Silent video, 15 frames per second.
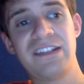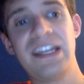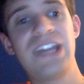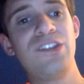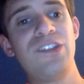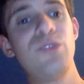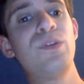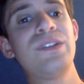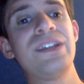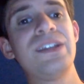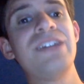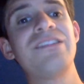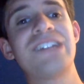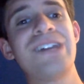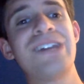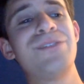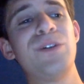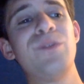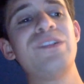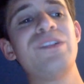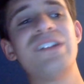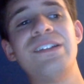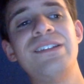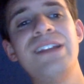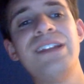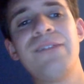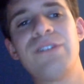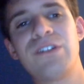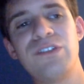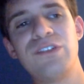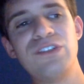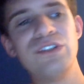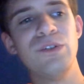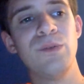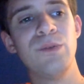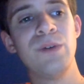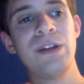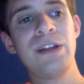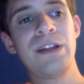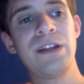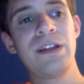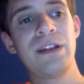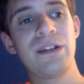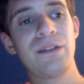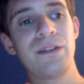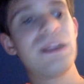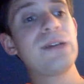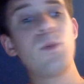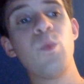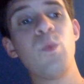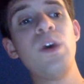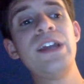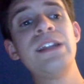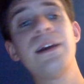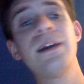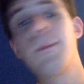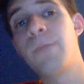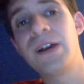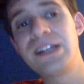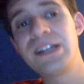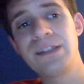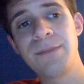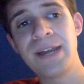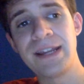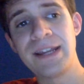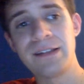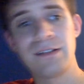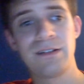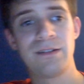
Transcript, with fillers: and doing things Kevin Owens never could do, like win Money in the Bank.